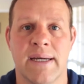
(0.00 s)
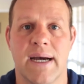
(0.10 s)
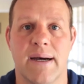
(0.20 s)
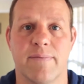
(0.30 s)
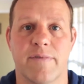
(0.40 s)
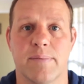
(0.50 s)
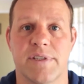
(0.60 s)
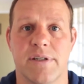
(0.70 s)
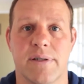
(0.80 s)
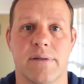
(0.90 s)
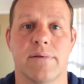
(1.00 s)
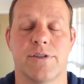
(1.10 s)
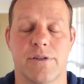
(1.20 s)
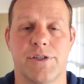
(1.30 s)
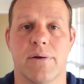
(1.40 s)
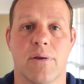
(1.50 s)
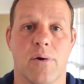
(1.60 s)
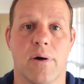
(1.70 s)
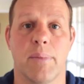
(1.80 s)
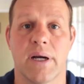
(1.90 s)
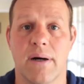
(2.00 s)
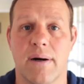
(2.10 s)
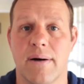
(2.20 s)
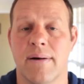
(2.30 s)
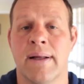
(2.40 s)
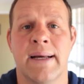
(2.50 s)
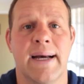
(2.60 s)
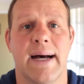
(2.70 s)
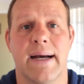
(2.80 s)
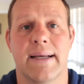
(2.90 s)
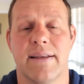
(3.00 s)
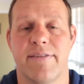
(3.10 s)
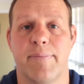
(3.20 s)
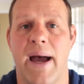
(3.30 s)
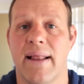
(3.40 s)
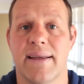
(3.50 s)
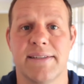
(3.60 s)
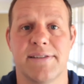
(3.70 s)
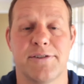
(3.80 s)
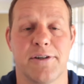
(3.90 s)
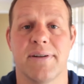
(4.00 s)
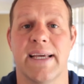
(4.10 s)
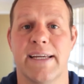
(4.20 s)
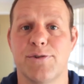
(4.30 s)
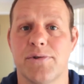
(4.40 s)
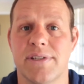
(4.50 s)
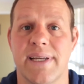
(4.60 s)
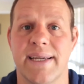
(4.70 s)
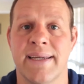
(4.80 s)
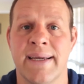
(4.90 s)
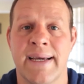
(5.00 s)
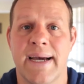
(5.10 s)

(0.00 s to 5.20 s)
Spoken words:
from Sergio Loro Bacall and Cliff Mallet is certainly interesting.